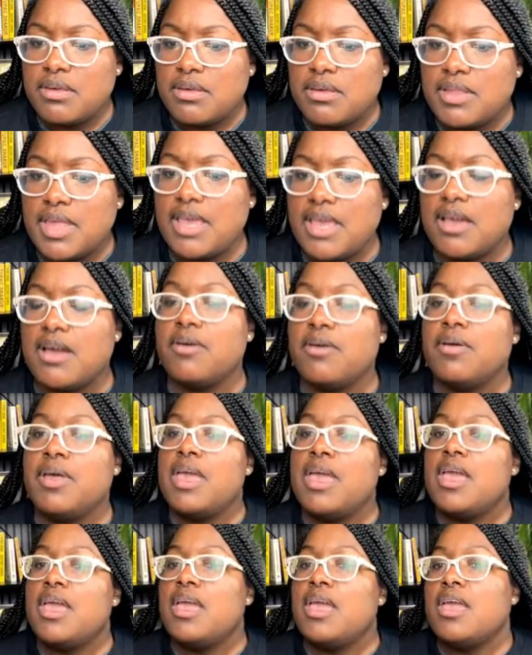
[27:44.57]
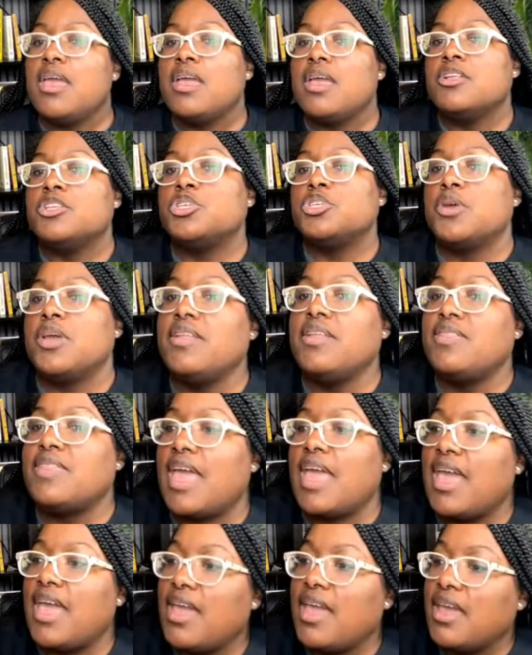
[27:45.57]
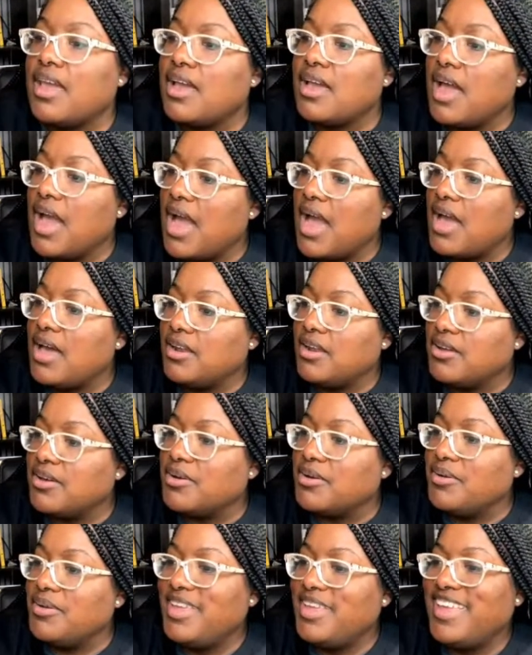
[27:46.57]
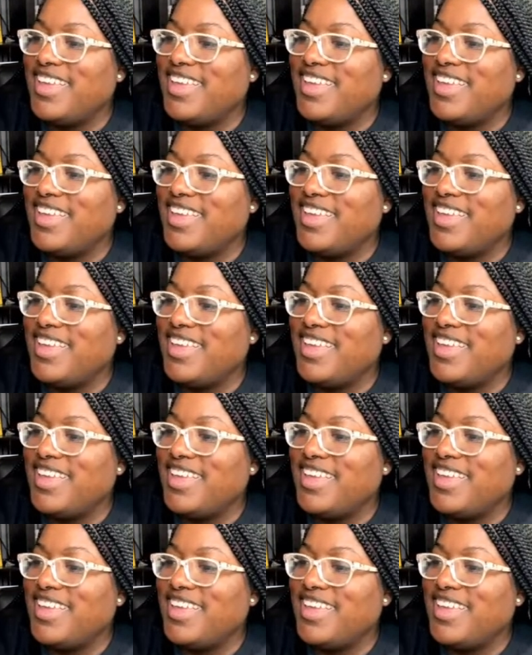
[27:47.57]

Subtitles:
There you go. Treat that column.